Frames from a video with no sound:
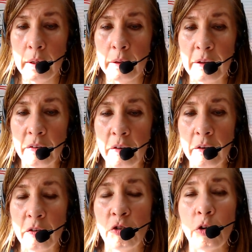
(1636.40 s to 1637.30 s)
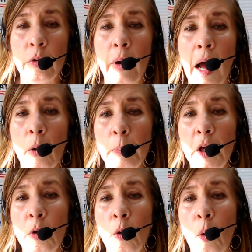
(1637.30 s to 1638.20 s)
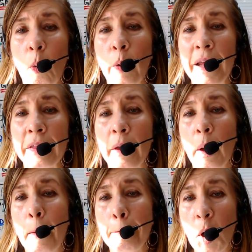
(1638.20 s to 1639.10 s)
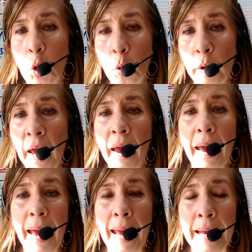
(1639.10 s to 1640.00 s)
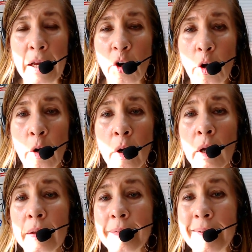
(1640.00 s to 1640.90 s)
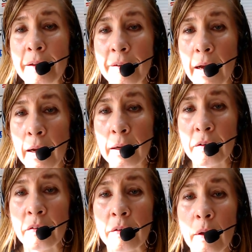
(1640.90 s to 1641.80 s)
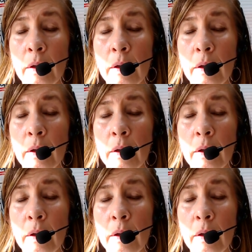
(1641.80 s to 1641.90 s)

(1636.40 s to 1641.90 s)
This is to help you with mood, anger, detox,